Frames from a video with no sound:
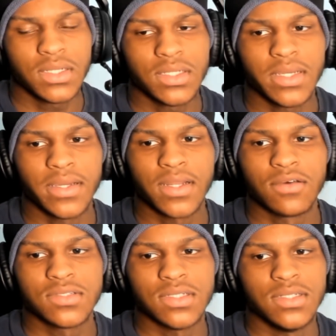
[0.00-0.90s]
Hey, that
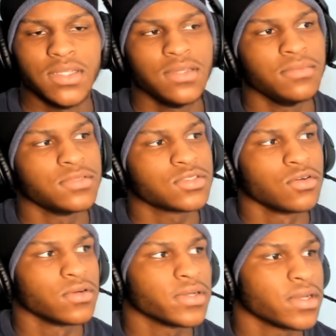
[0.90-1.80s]
was a deep
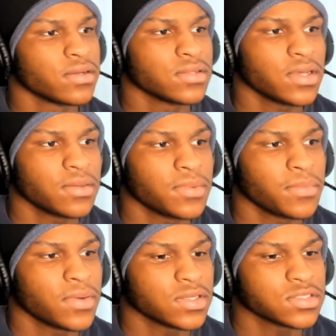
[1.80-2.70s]
story. I ain't gonna lie about
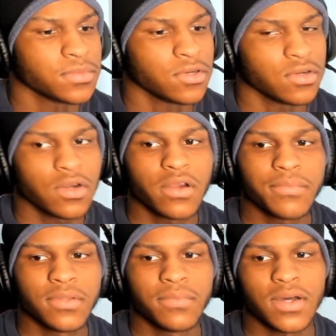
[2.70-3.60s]
Pop Smoke.
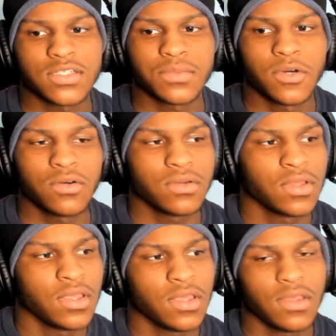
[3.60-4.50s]
RP Pop Smoke.
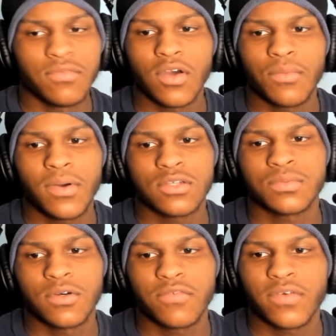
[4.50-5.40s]
If y'all a Pop
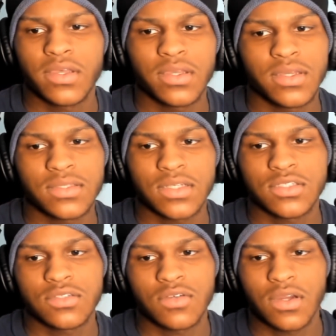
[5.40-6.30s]
Smoke fan, hit that
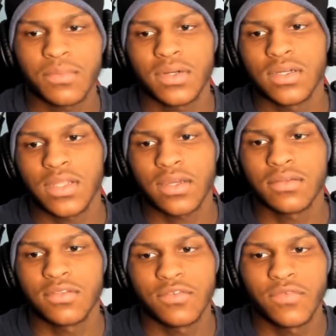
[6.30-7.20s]
subscribe button, like
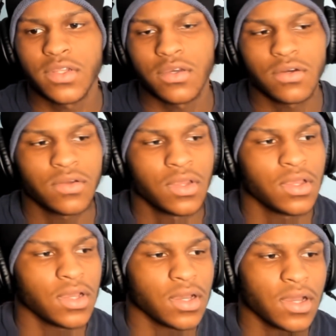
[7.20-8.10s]
this video.
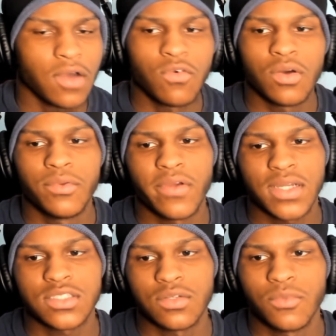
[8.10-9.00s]
I will be
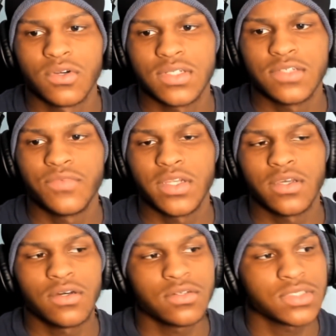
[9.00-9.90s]
reacting to more of these
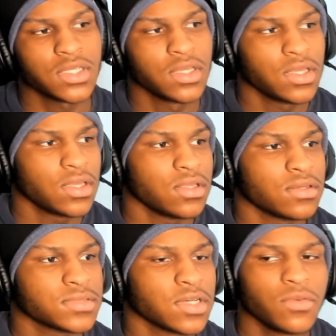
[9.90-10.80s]
videos. You know what
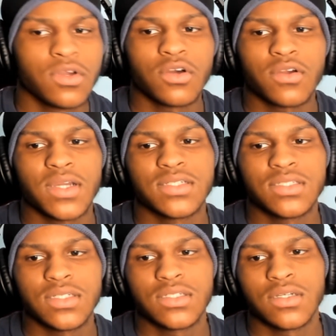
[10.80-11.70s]
I'm saying? We go
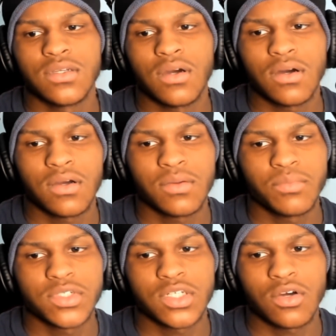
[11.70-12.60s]
crazy this year, y'all.
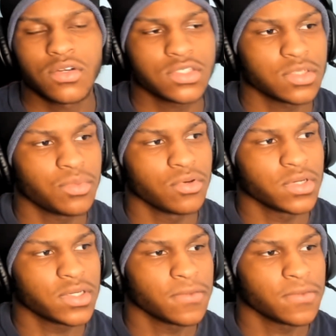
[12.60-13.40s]
Appreciate all the support.